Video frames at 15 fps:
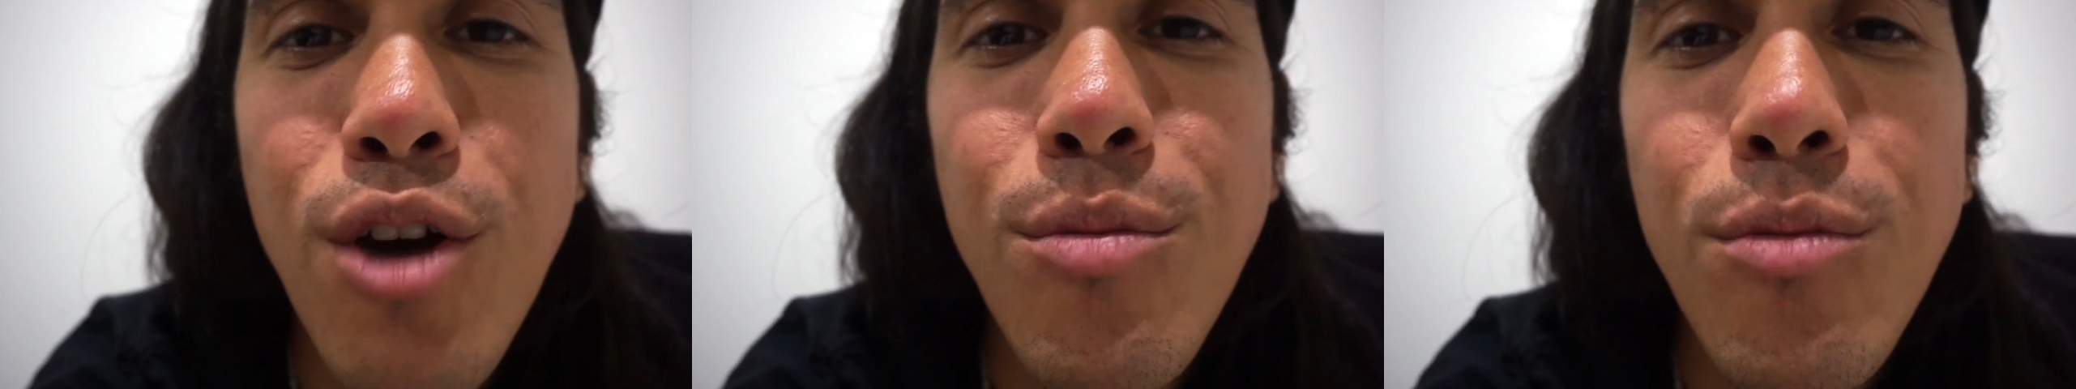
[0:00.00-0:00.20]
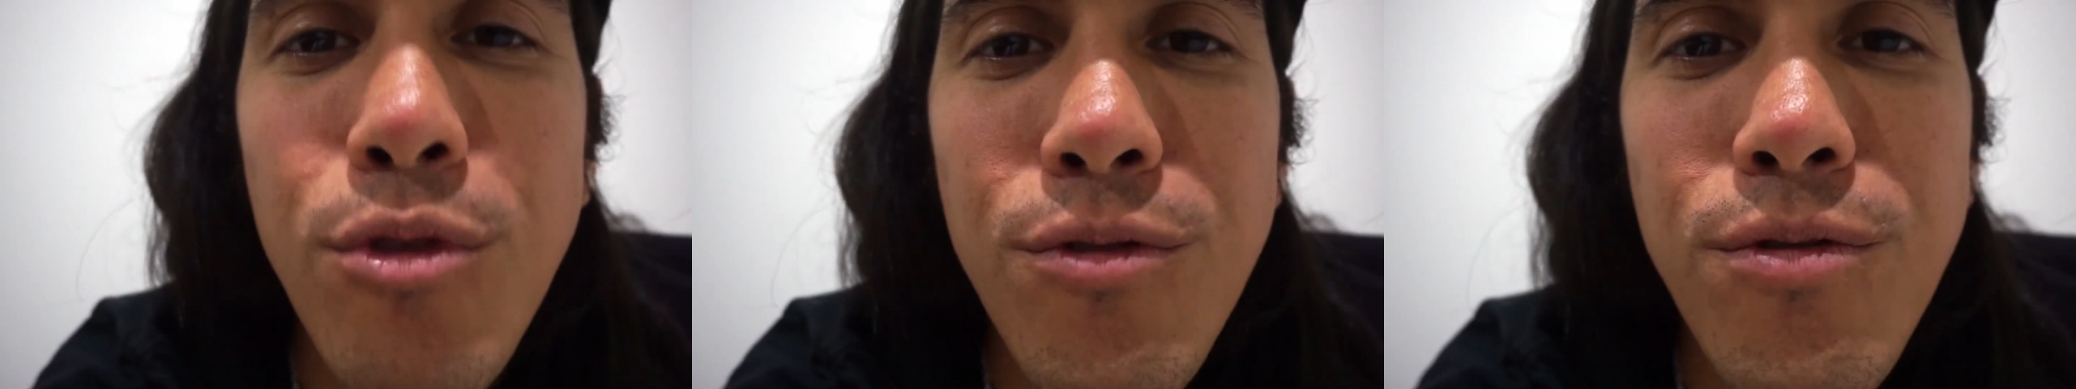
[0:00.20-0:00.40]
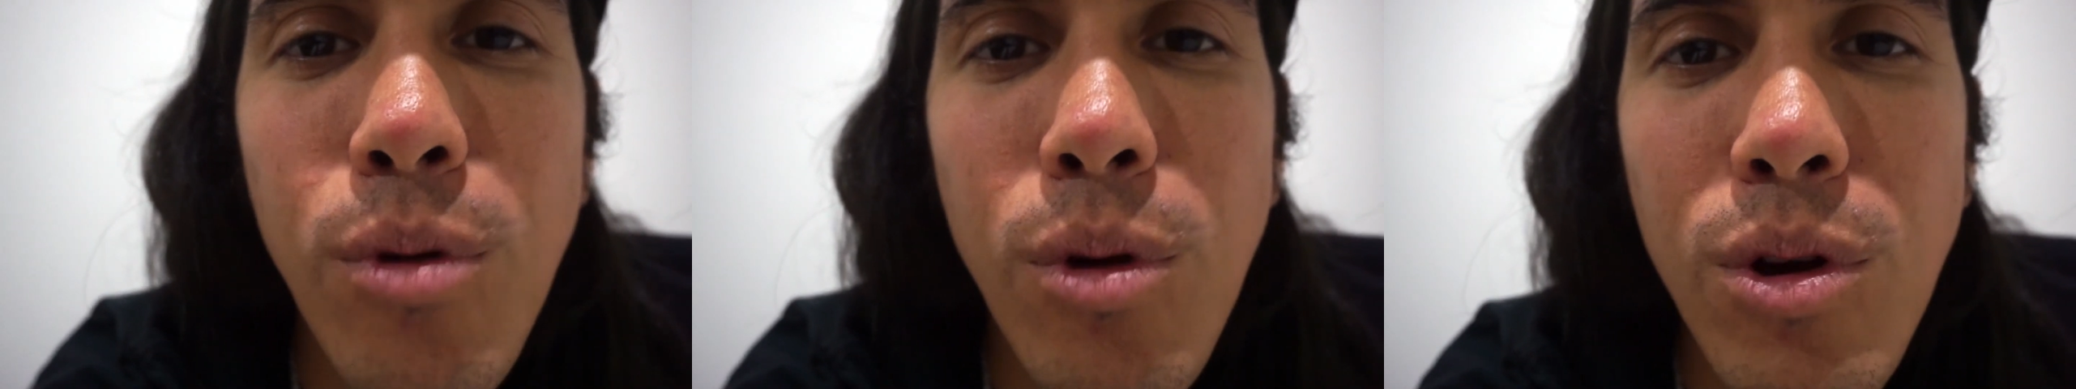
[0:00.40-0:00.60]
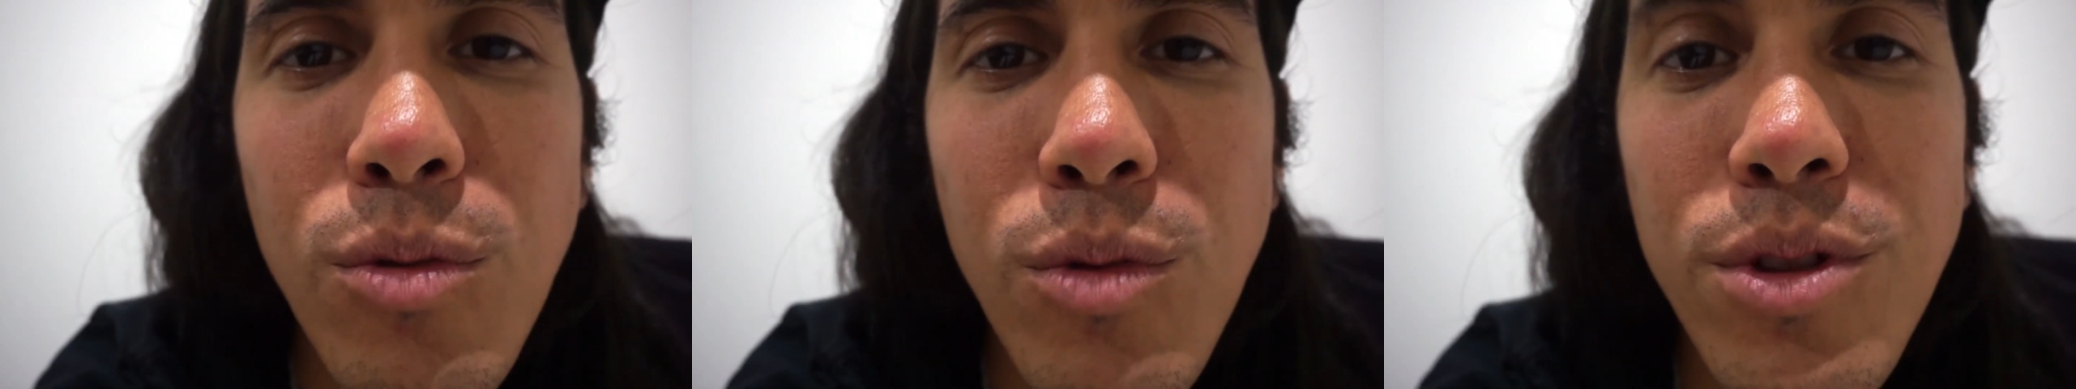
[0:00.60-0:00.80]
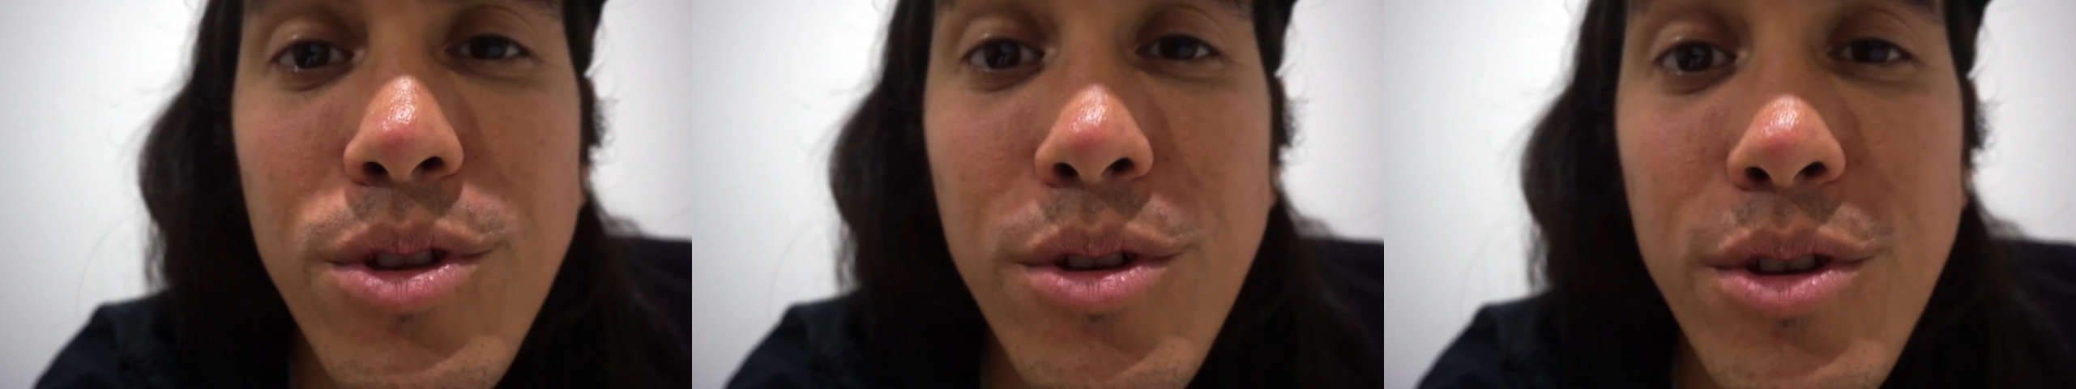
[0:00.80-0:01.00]
move
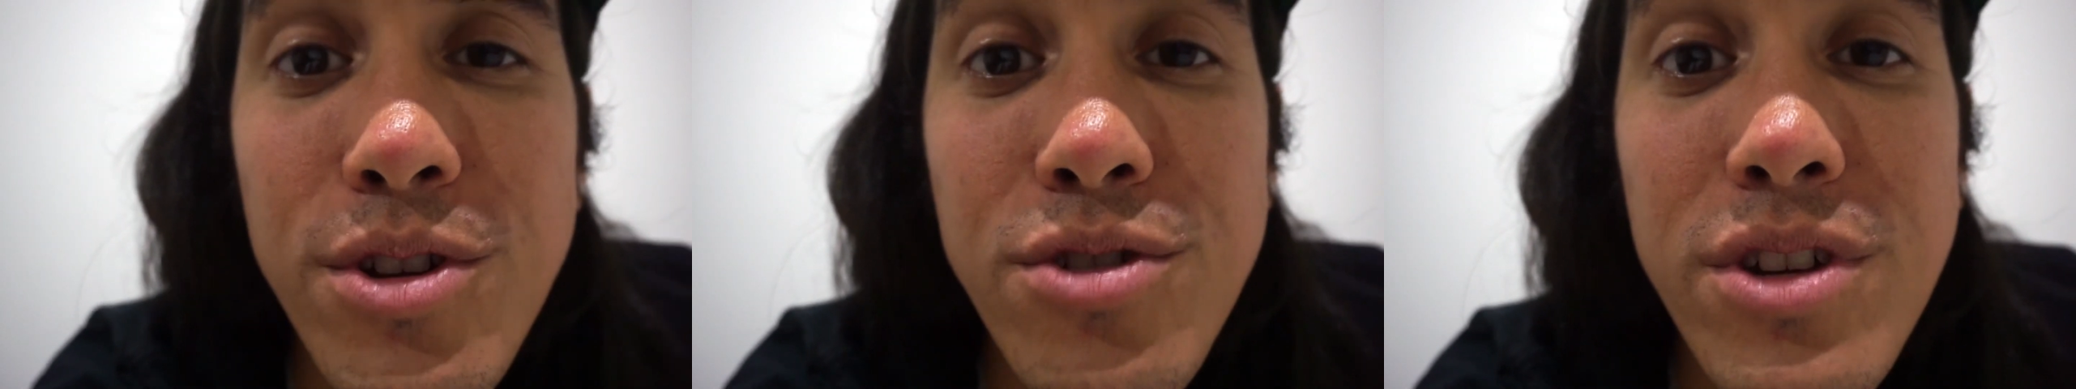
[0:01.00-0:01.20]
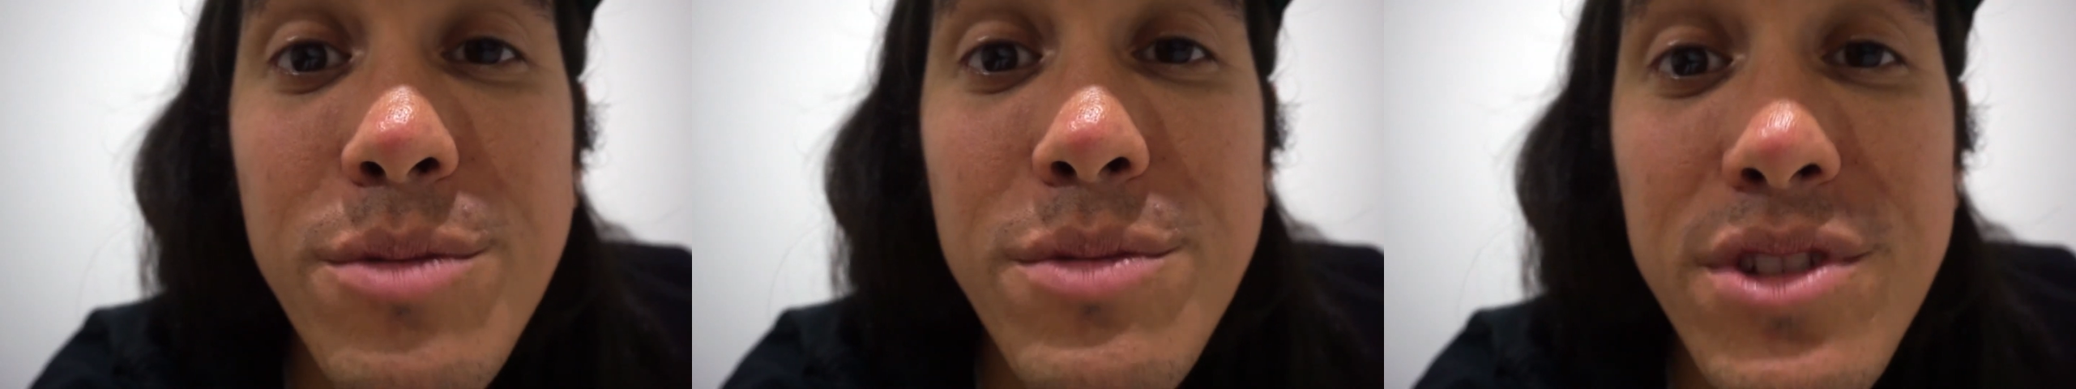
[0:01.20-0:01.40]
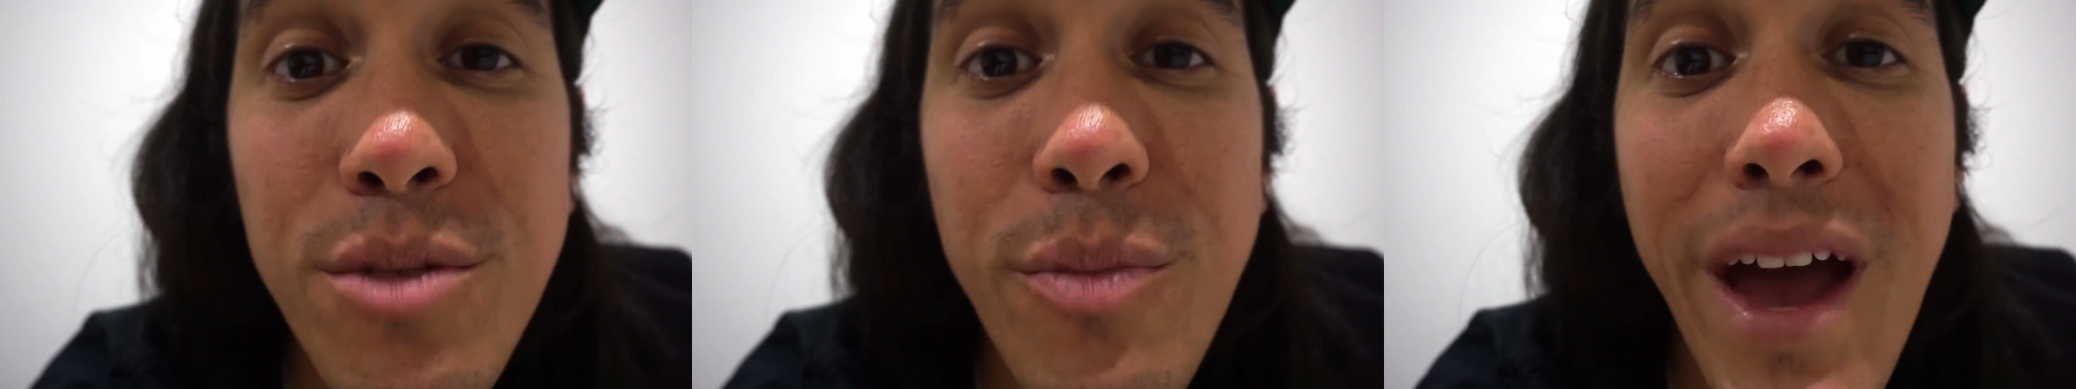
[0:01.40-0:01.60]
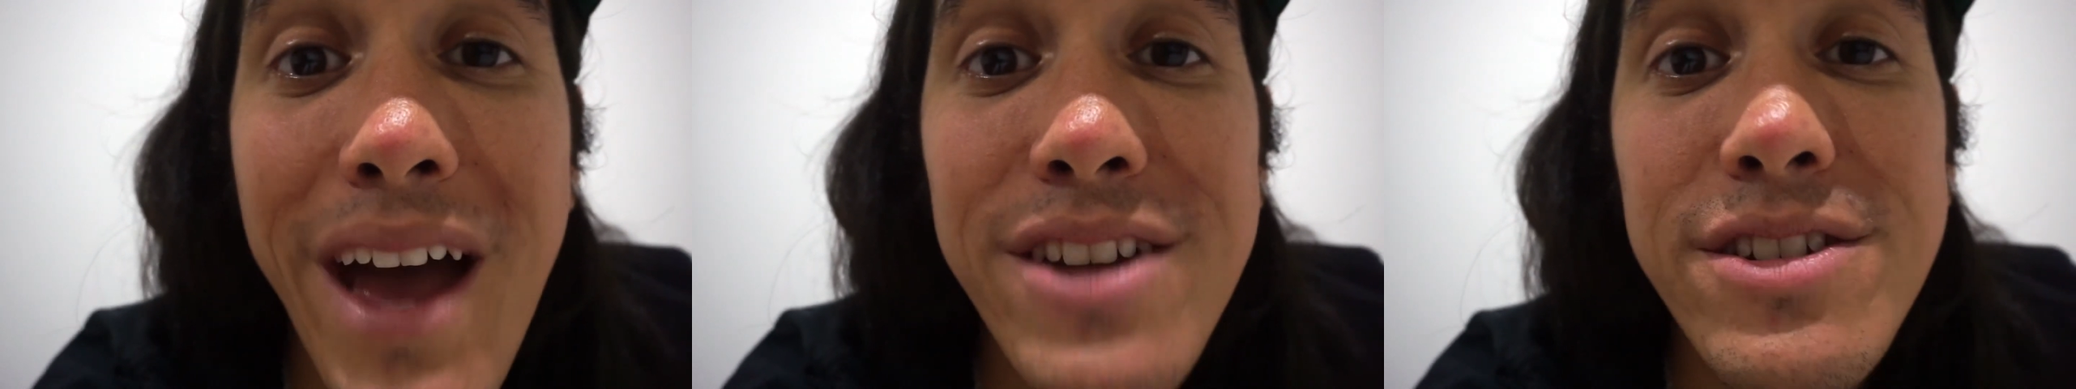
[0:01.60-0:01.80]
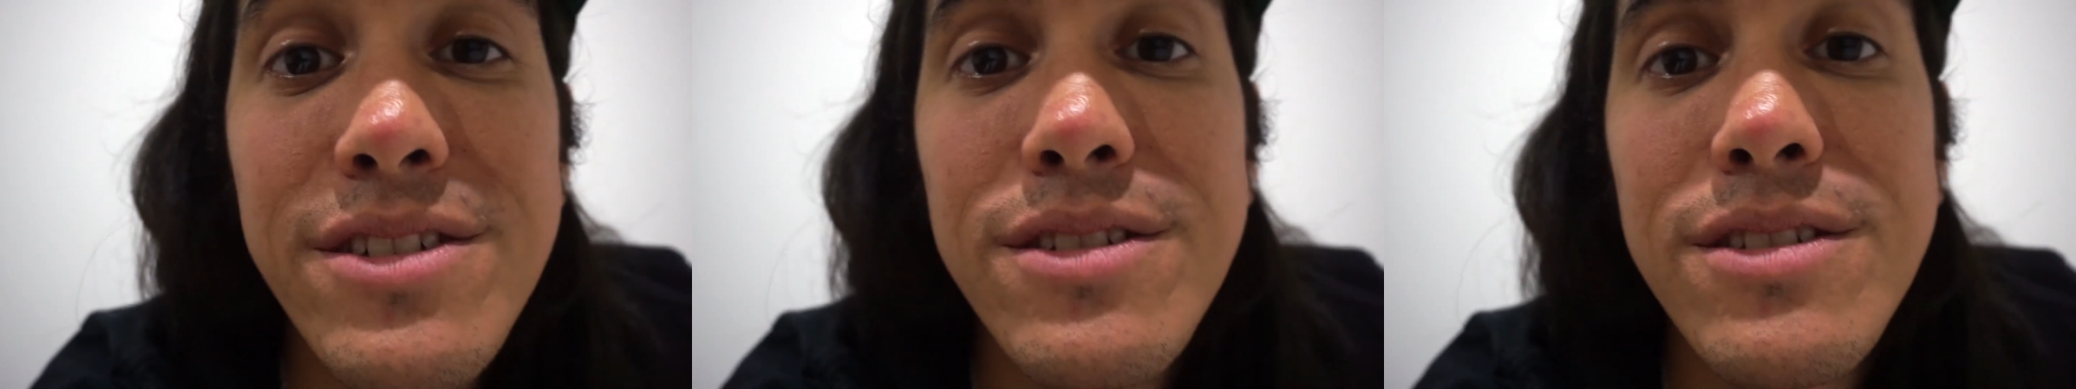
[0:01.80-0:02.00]
forward with your dreams and your
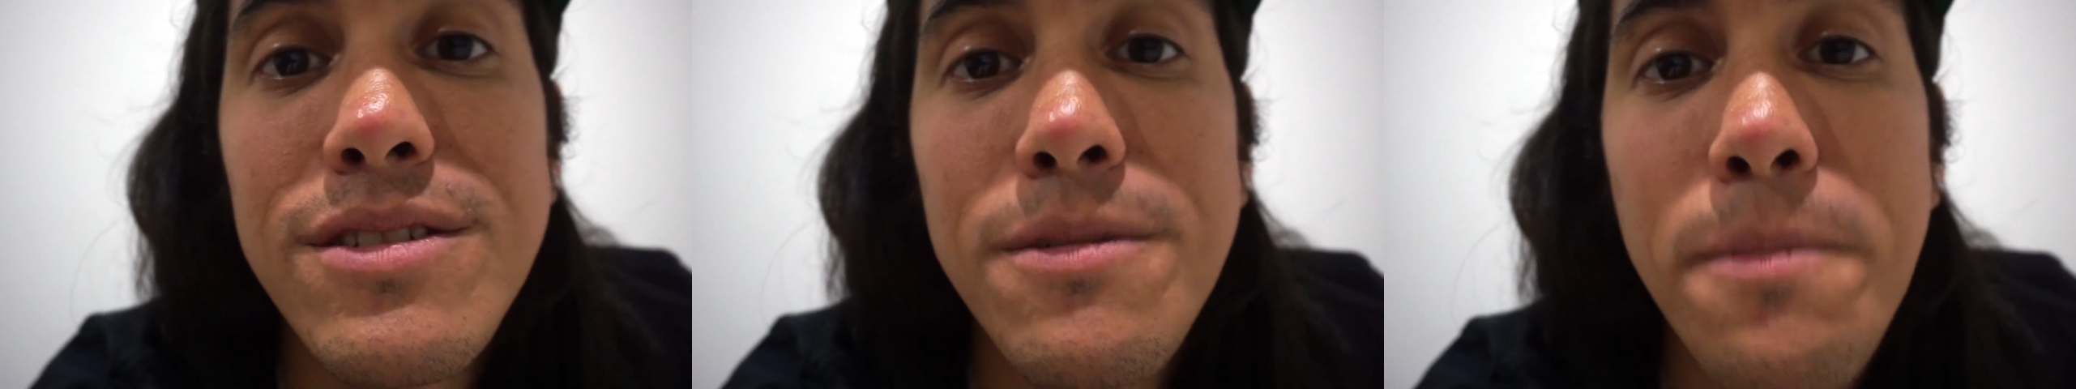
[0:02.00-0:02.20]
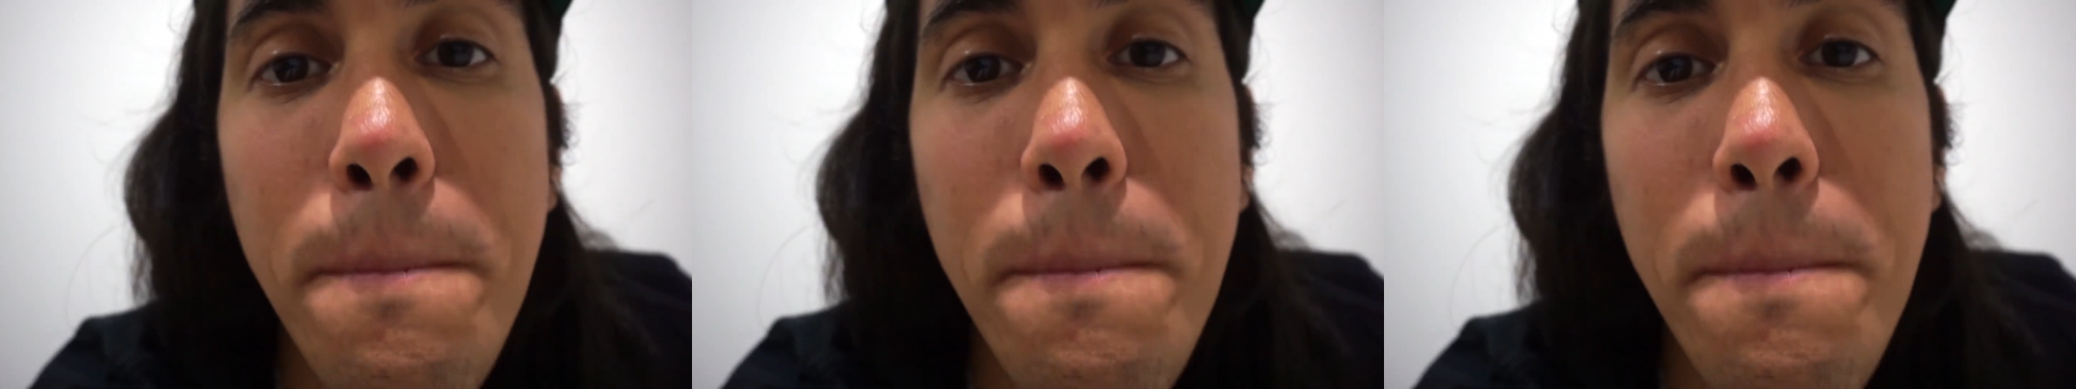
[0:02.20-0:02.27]
passions.